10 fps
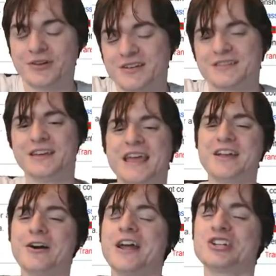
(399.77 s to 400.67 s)
because it
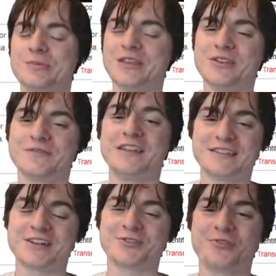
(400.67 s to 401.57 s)
can't actually be used for
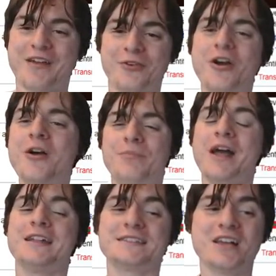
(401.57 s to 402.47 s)
international travel by
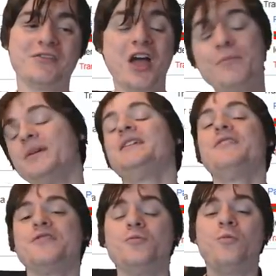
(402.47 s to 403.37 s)
itself, but even
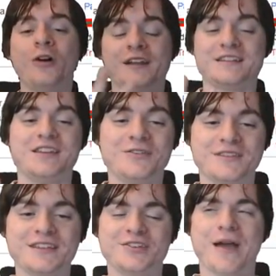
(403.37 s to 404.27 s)
if you wanted to use
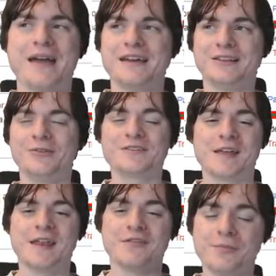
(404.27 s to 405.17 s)
this, you had it
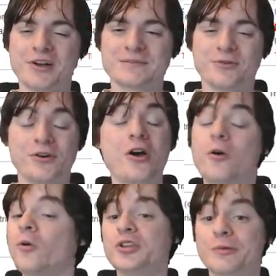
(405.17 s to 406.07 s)
alongside another passport,
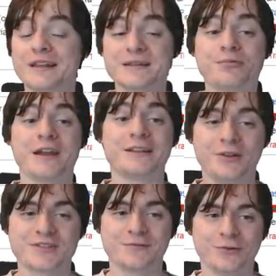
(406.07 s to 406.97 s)
or you're willing to break
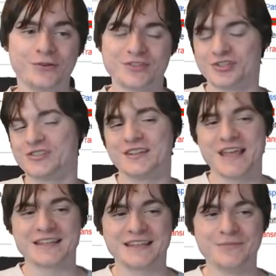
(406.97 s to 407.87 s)
lots of laws just to
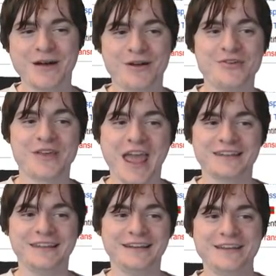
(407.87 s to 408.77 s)
get somewhere where you can
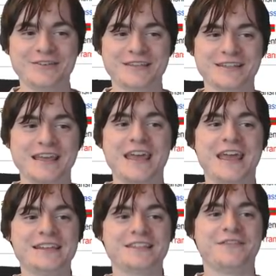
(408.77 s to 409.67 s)
legally use this.
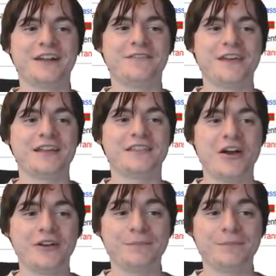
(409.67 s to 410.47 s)
Here's the funny thing. The only